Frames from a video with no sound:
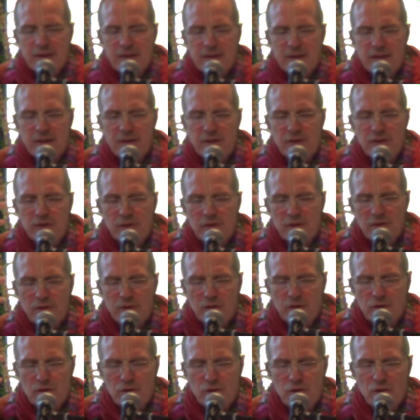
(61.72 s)
the
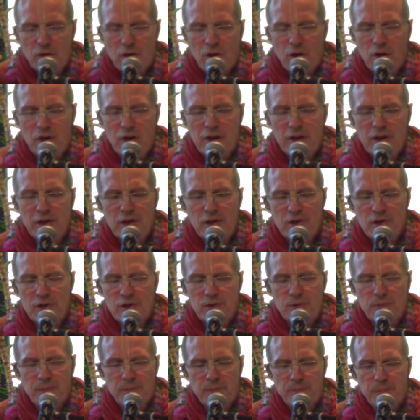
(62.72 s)

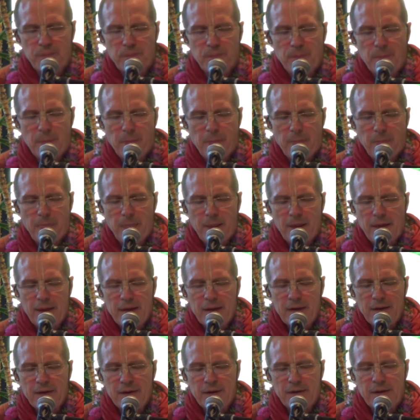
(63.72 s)
knowledge
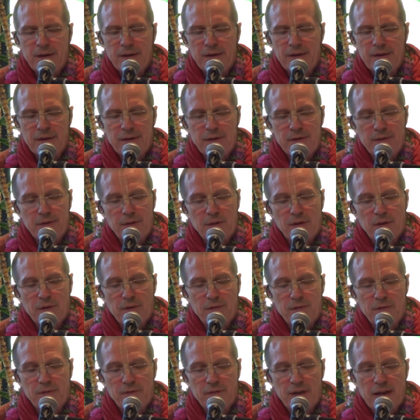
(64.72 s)
of
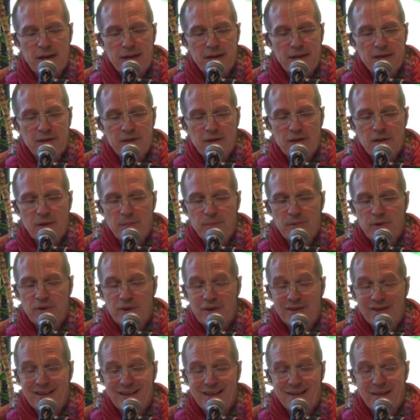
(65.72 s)
Vedic
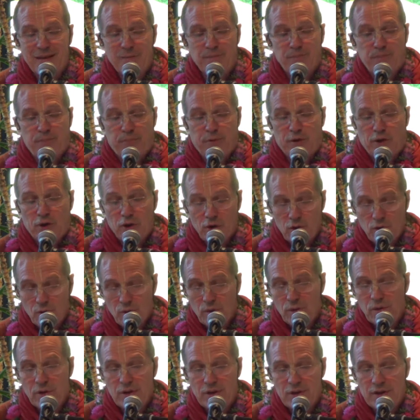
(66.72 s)
scriptures and the
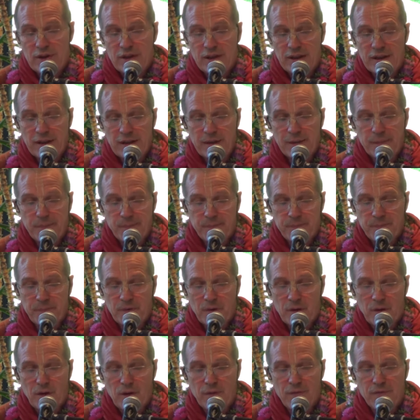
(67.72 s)
purity
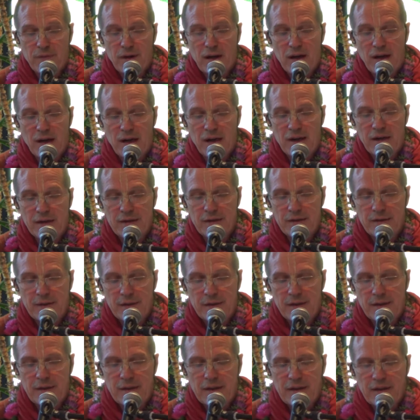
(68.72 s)
of heart,
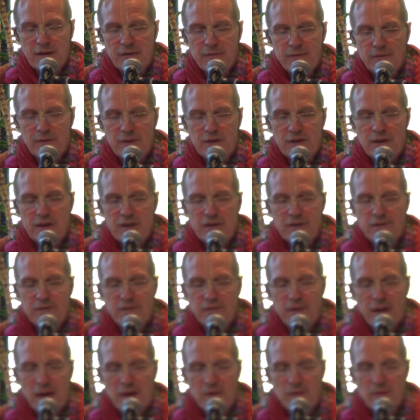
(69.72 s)
which is
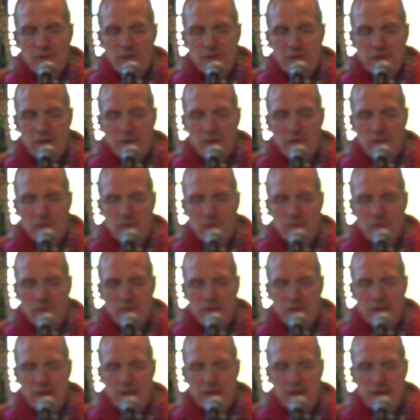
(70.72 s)
found
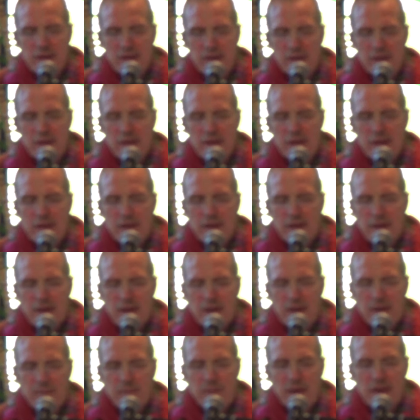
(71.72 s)
only
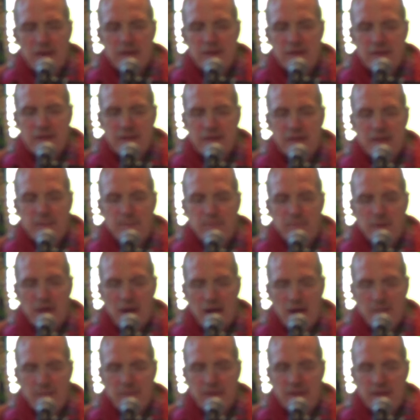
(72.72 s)
amongst the
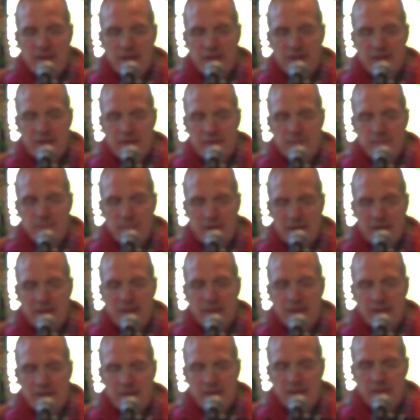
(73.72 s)
Brahmanas, but
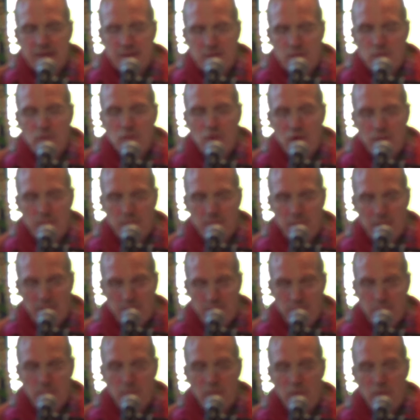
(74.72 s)
who are